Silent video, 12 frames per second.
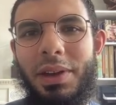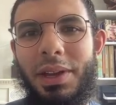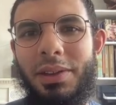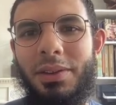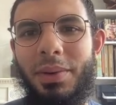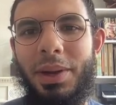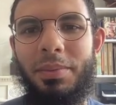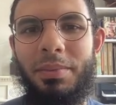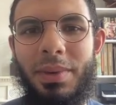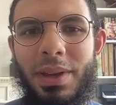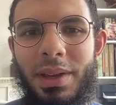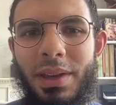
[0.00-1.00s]
into it.
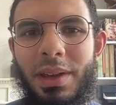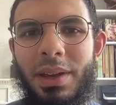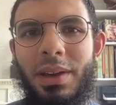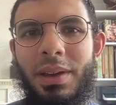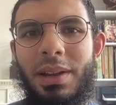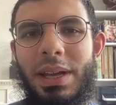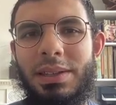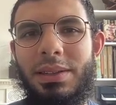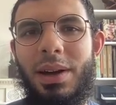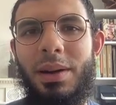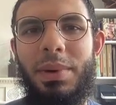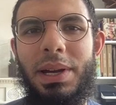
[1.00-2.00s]
Let's
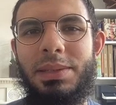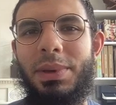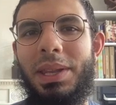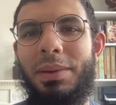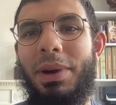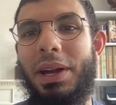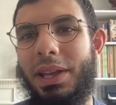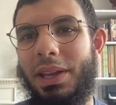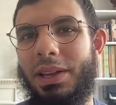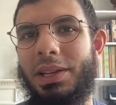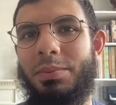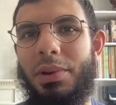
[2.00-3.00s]
start by speaking about
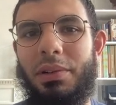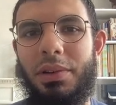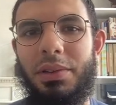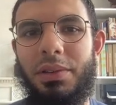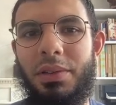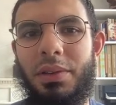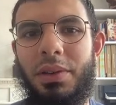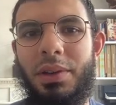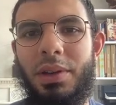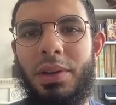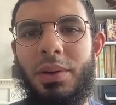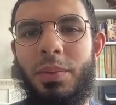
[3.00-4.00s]
English plurals.
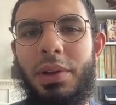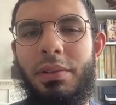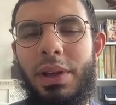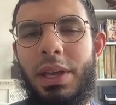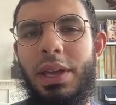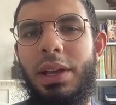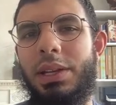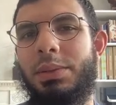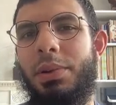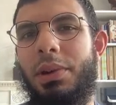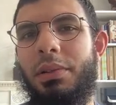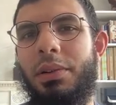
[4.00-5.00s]
We create English
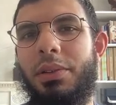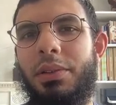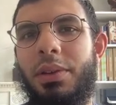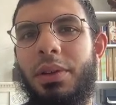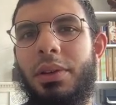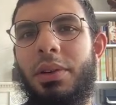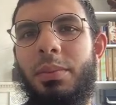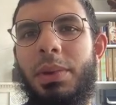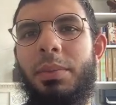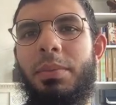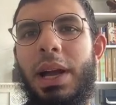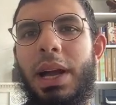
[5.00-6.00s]
plurals normally
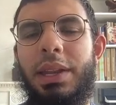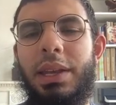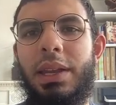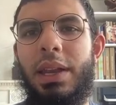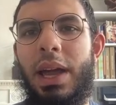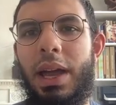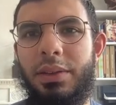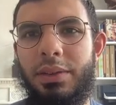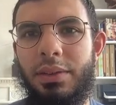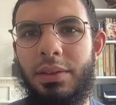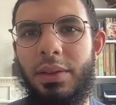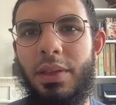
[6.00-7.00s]
by adding an
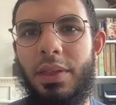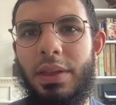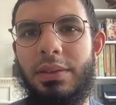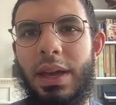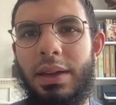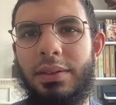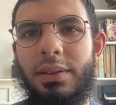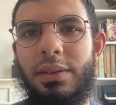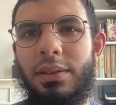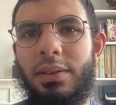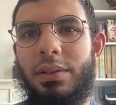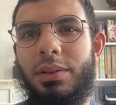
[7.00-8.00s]
S. This S
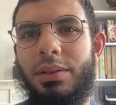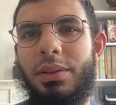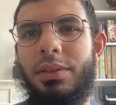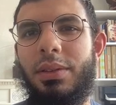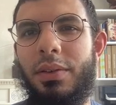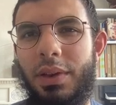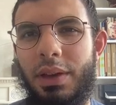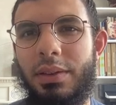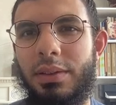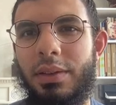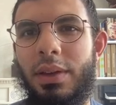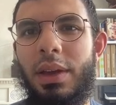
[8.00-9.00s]
is called a
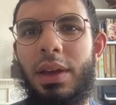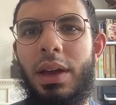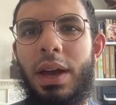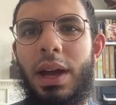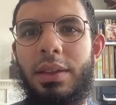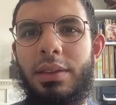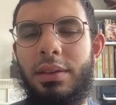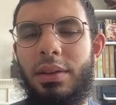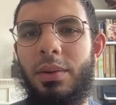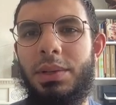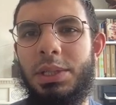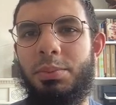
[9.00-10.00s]
suffix, and
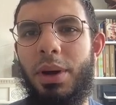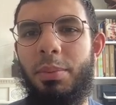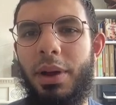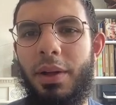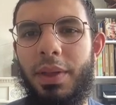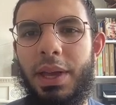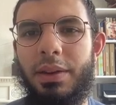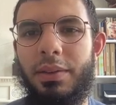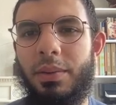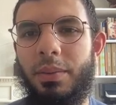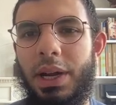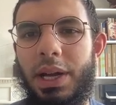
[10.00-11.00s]
we just pop it on the end of the
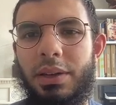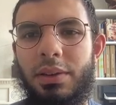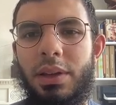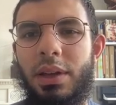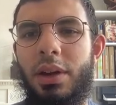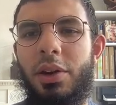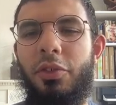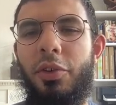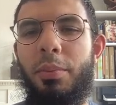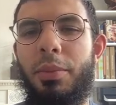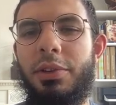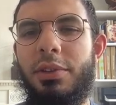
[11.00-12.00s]
word. It goes
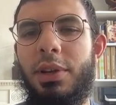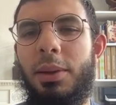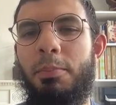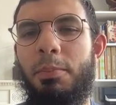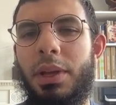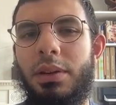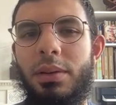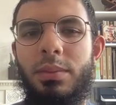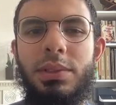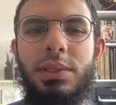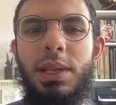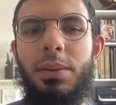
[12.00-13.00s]
from Muslim to
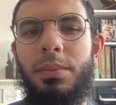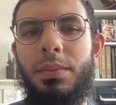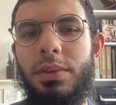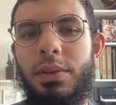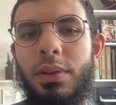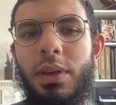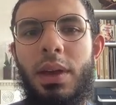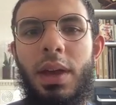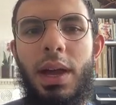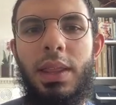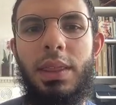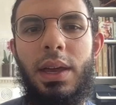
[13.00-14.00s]
Muslims,
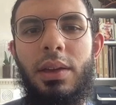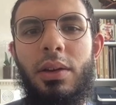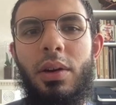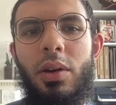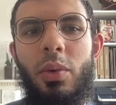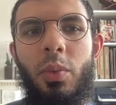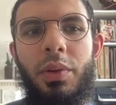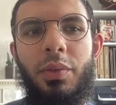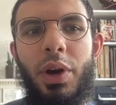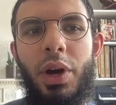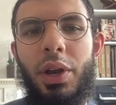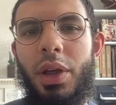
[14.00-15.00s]
and there you go, we've
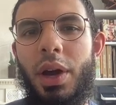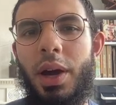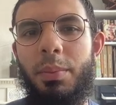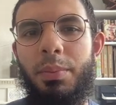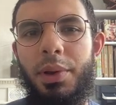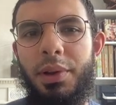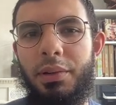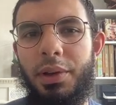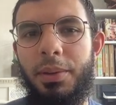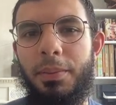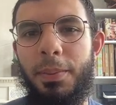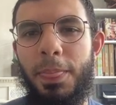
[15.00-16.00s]
got our
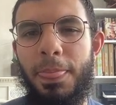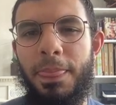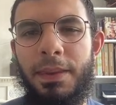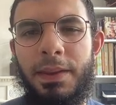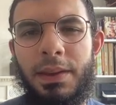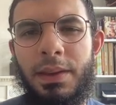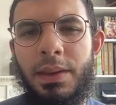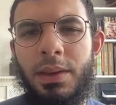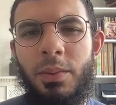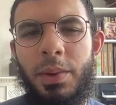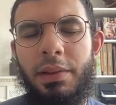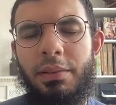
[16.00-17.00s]
plural.
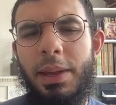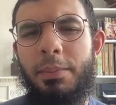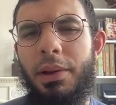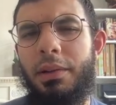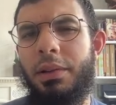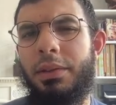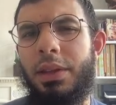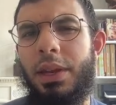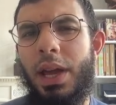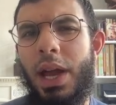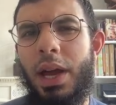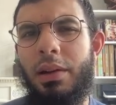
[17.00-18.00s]
We create plurals
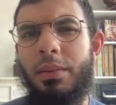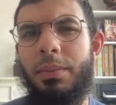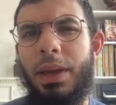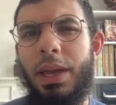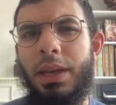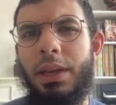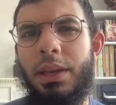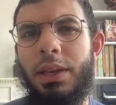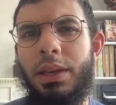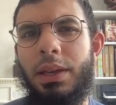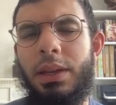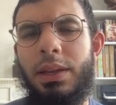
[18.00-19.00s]
in Arabic
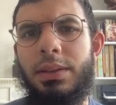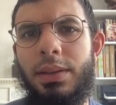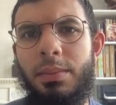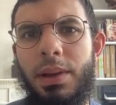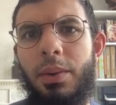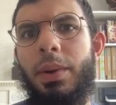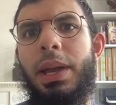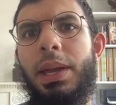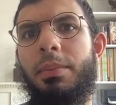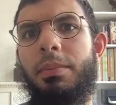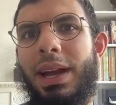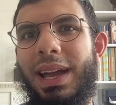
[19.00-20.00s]
in a similar way
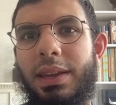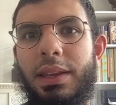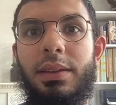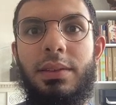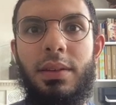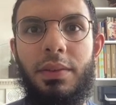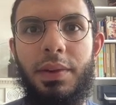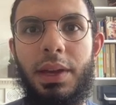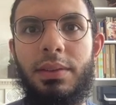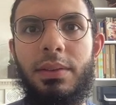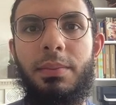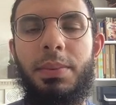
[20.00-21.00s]
by adding a
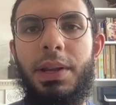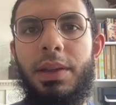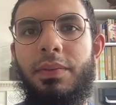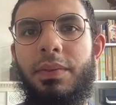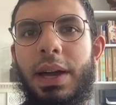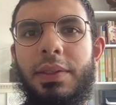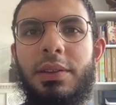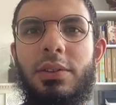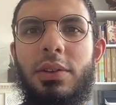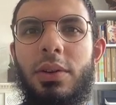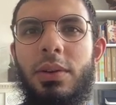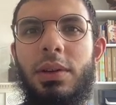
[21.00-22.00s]
suffix, but in fact there's
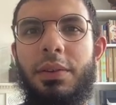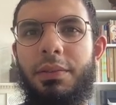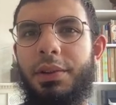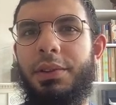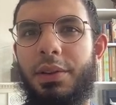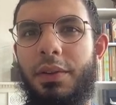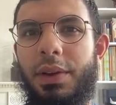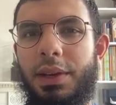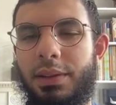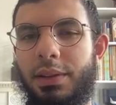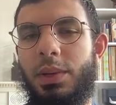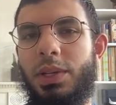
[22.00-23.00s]
two different
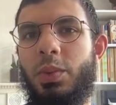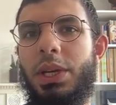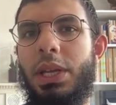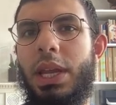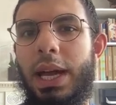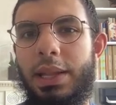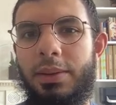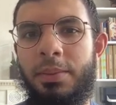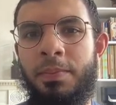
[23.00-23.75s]
suffixes which we can add.